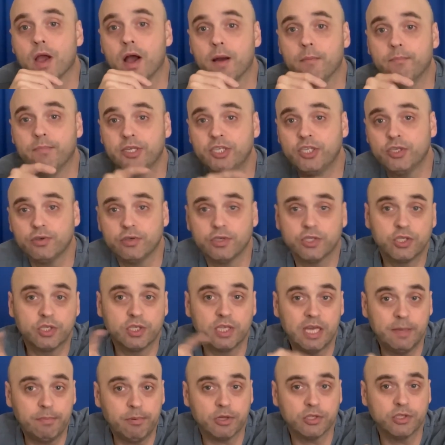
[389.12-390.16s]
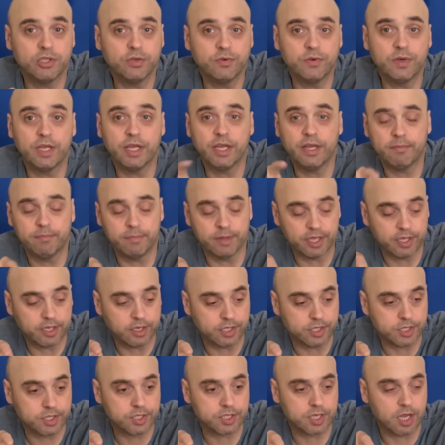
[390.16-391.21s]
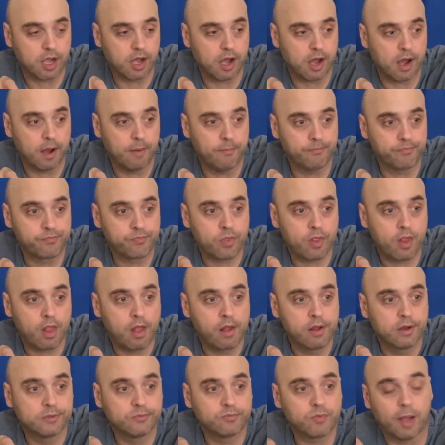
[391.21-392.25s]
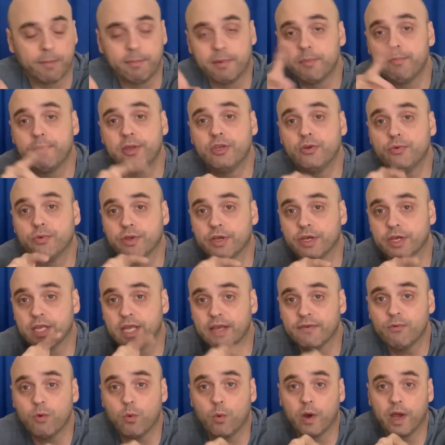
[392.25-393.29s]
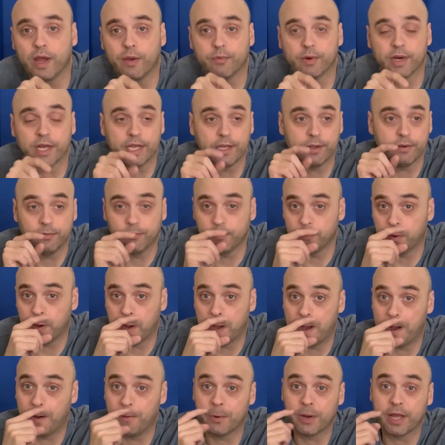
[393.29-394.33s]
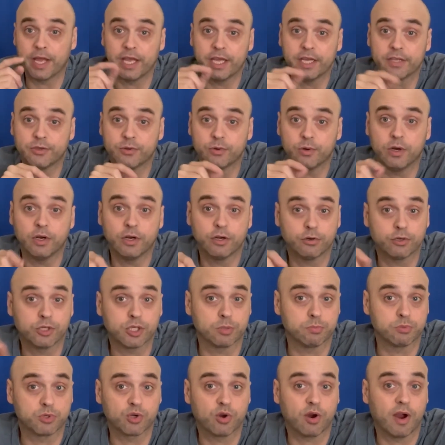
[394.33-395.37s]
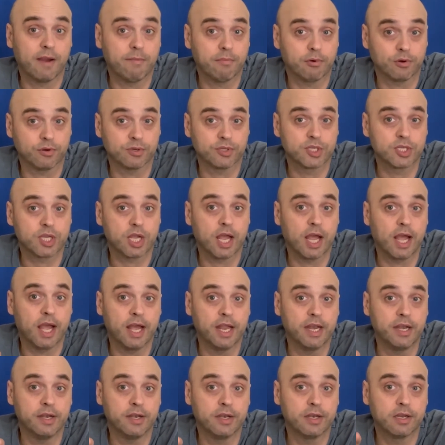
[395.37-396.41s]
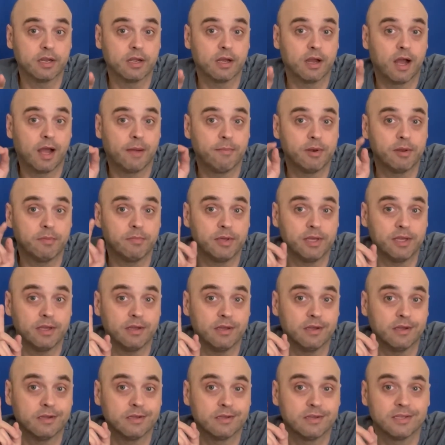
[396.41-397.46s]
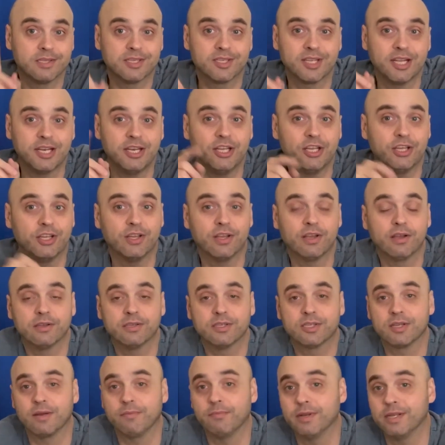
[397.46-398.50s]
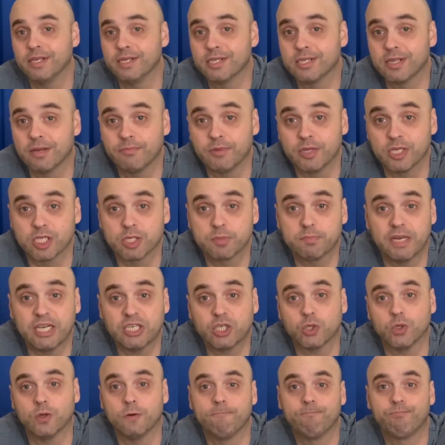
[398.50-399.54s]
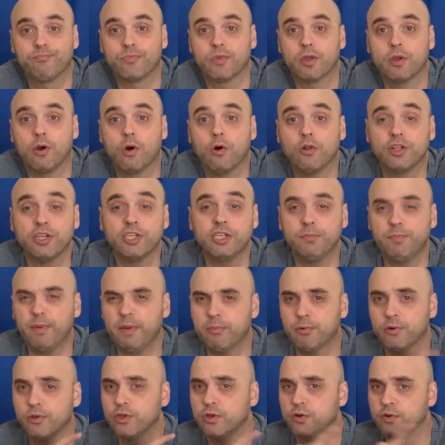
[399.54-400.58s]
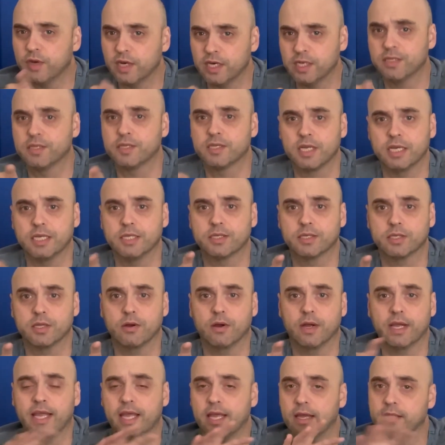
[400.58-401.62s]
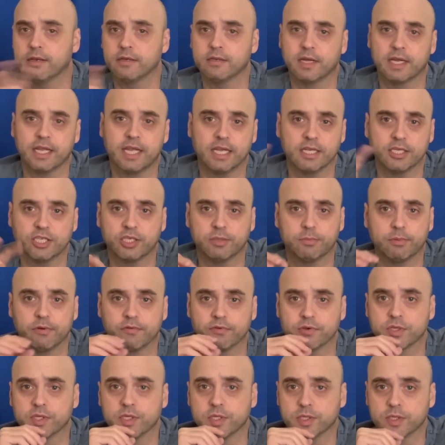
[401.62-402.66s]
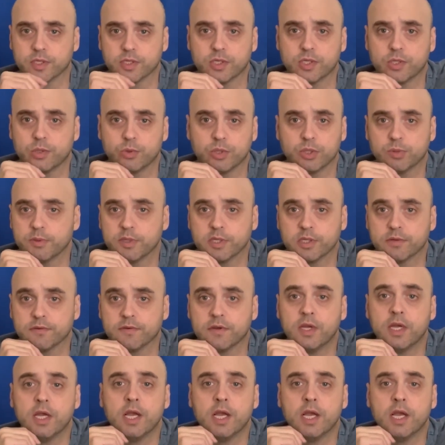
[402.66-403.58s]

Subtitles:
Be sure to keep on tuning in because I'm gonna be doing a giveaway when I get to 100 subscribers, and I'm gonna be sending somebody something special. Only to people in the United States though. I can't ship overseas, it's too expensive.